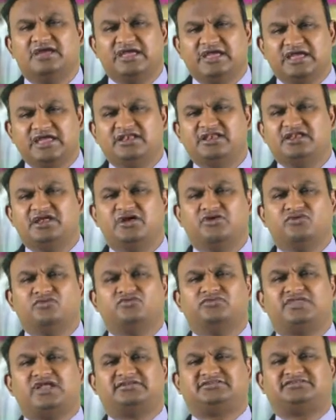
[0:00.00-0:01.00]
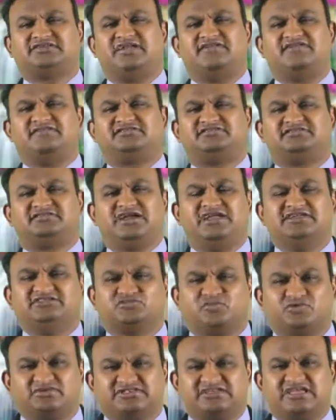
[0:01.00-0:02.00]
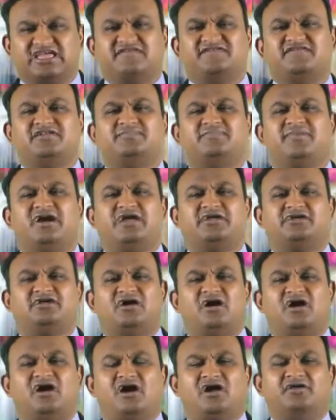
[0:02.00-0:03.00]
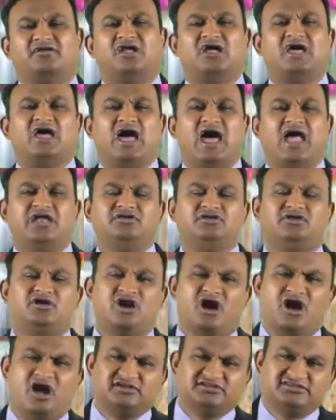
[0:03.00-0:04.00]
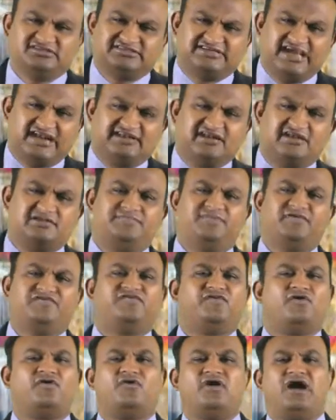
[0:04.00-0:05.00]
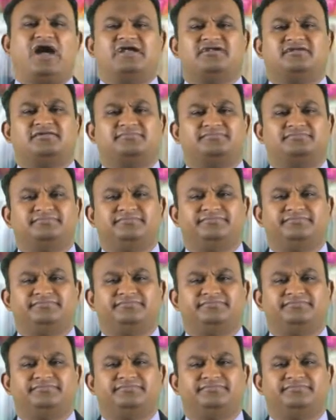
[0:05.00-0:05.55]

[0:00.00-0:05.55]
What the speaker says: He knew that territories was given by God, and God set it before Adam.